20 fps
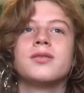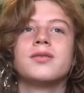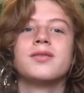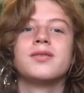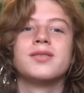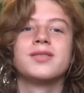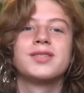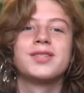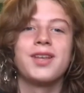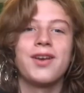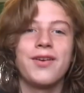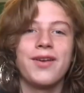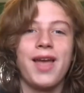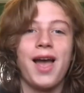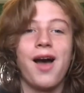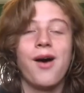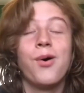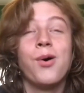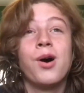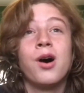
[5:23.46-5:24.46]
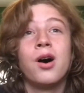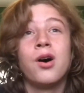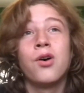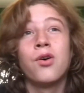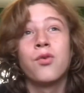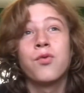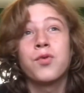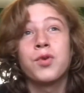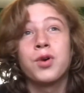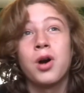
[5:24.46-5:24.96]
So yeah,
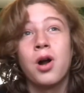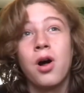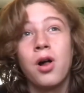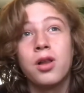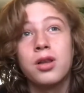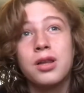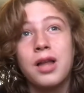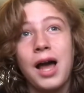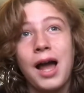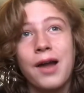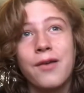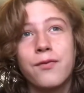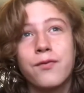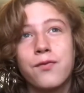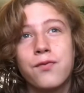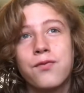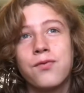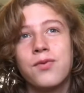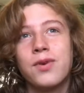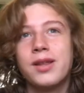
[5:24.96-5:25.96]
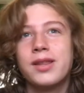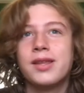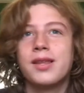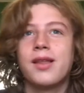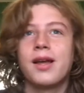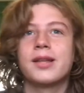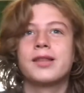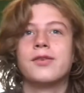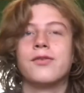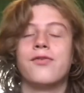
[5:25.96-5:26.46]
overall, I really
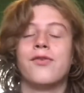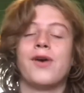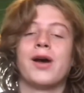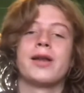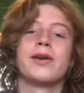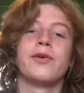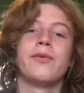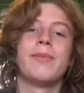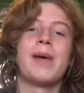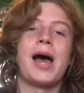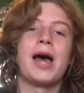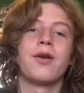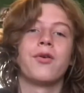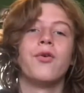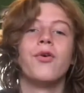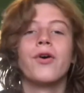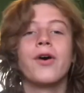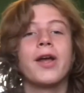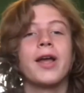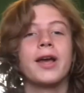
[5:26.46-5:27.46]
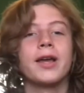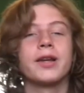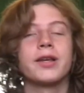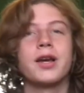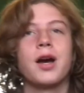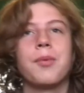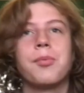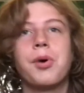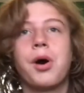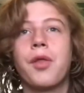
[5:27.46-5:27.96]
liked the final battle and a
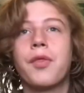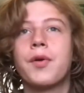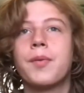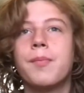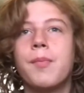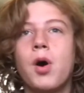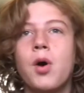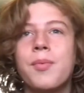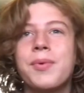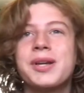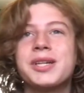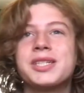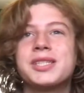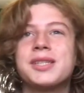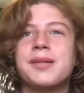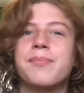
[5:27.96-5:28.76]
couple other moments.